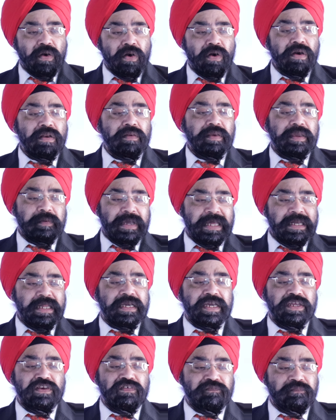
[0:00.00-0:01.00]
or any
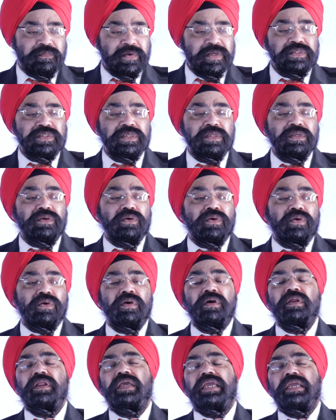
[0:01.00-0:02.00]
kind of prison,
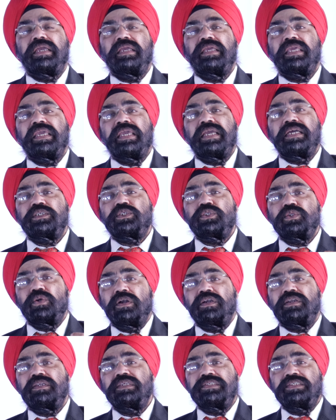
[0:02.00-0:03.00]
or he has
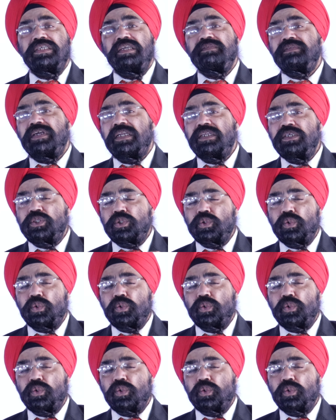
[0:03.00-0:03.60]
not received any